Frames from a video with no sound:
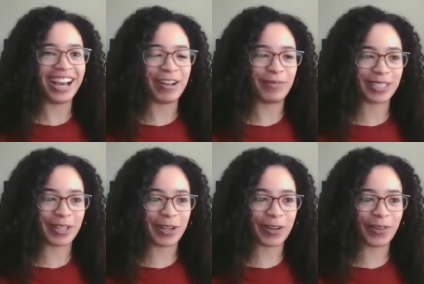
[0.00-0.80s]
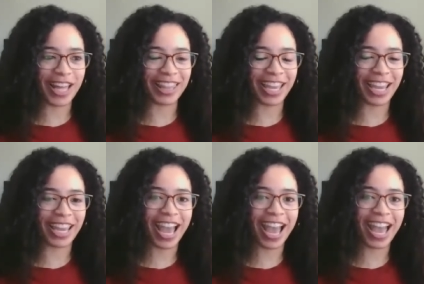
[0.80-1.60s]
So
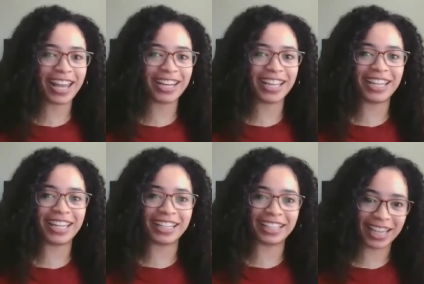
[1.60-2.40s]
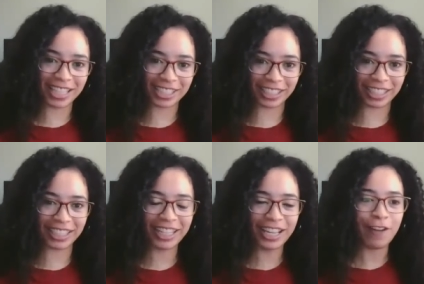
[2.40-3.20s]
they had an inclination